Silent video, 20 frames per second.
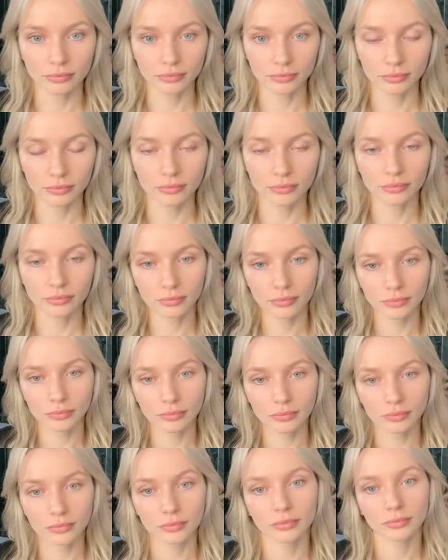
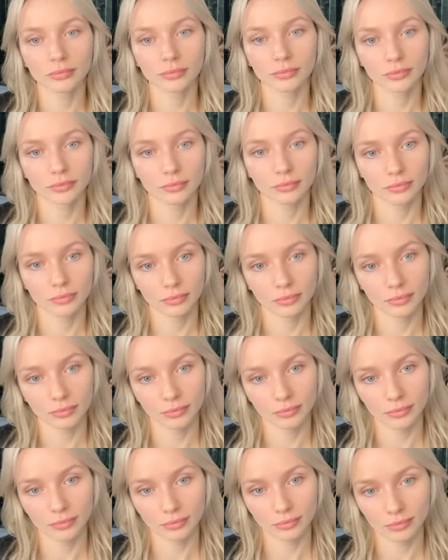
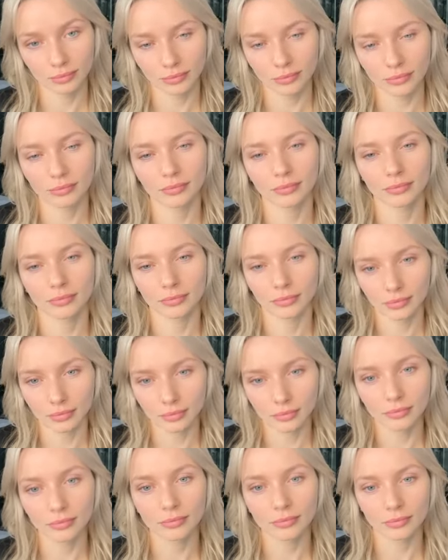
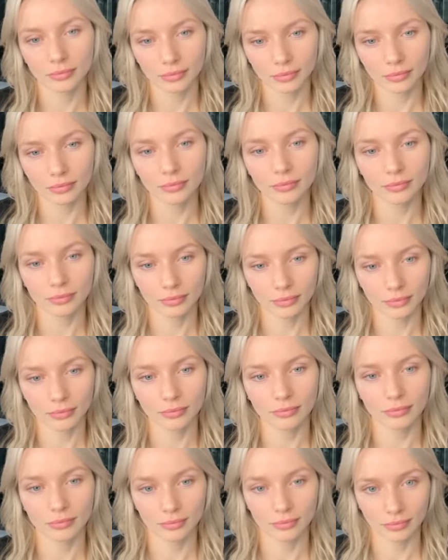(silent)